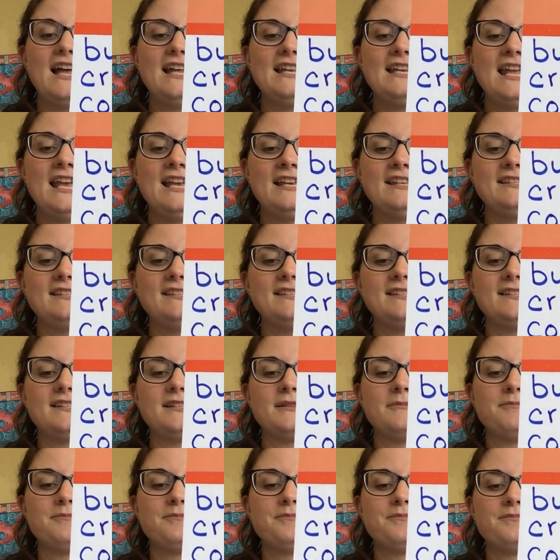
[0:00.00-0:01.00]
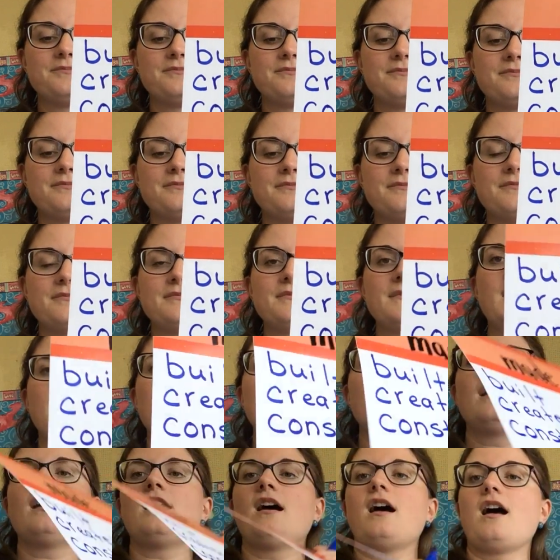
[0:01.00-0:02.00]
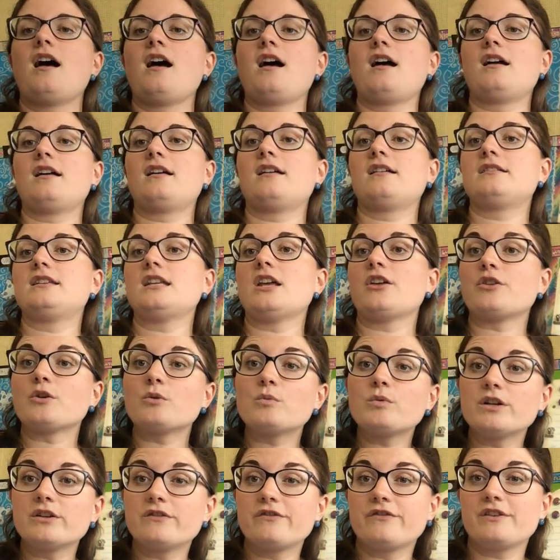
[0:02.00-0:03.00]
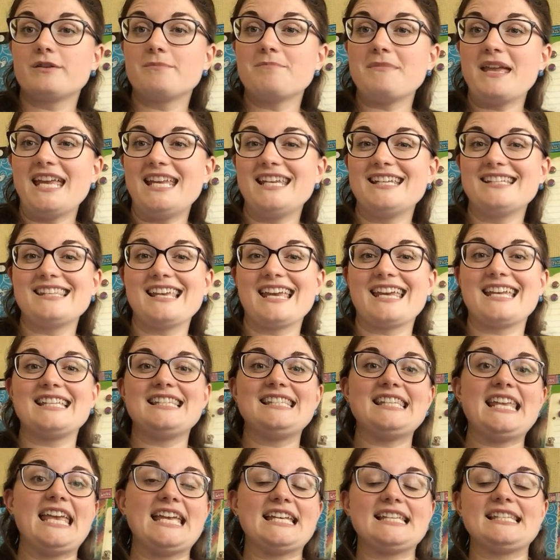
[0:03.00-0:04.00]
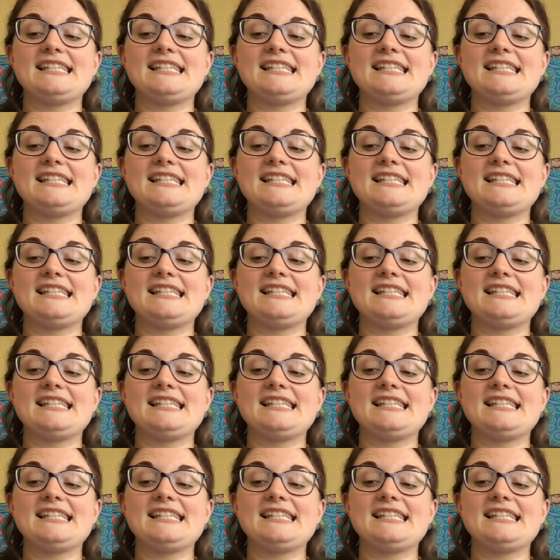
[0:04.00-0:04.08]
a nest. Another word for made is I could say